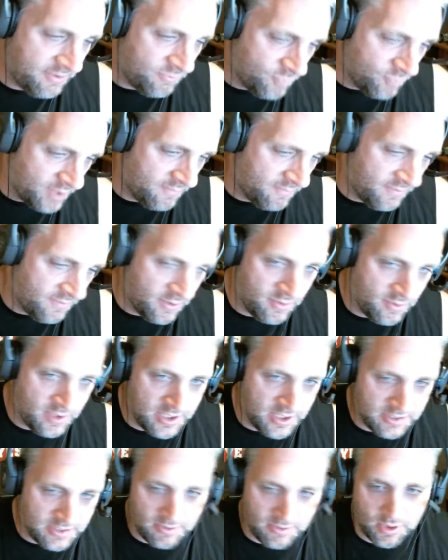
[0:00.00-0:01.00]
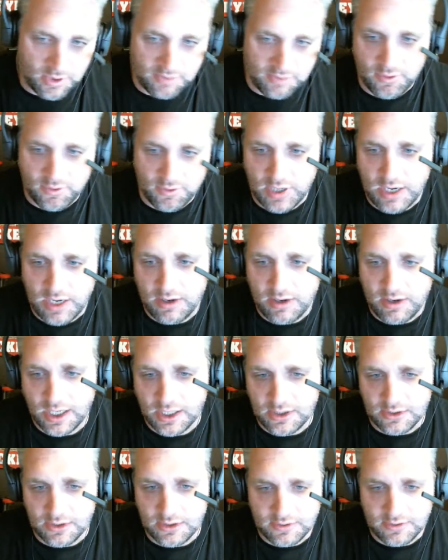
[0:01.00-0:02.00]
one phone as my work phone now, and I
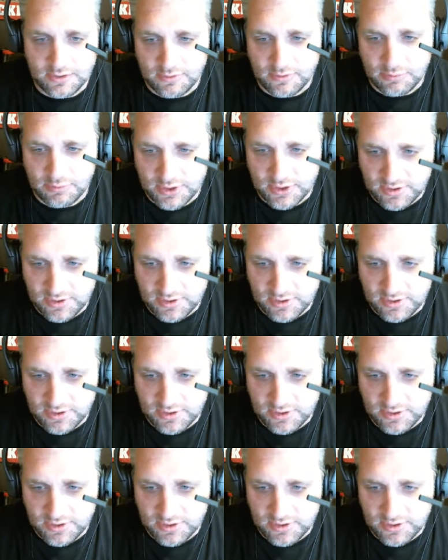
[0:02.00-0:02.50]
can use it for personal